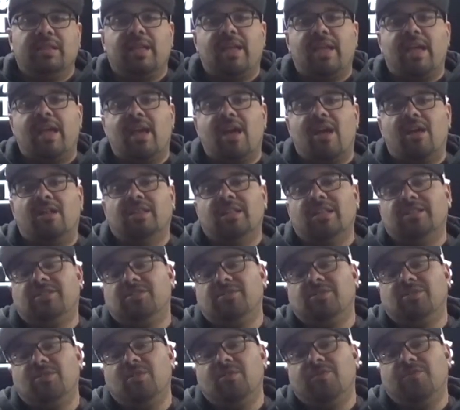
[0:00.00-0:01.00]
I'll let
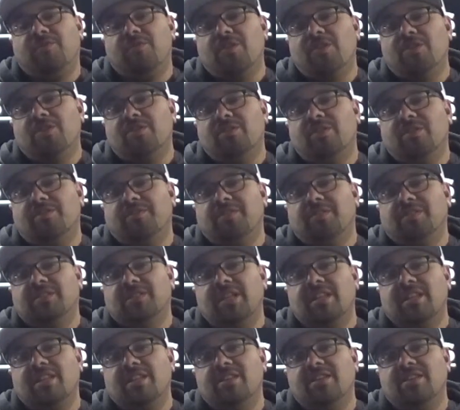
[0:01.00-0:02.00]
you know further if there's
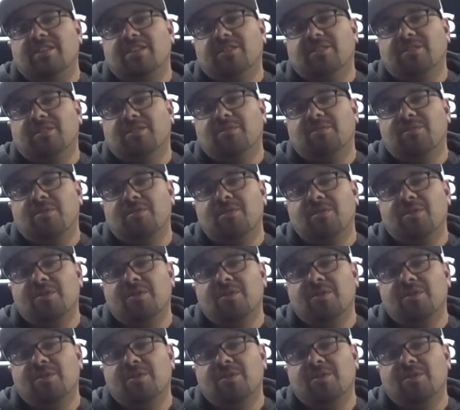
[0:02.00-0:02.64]
any other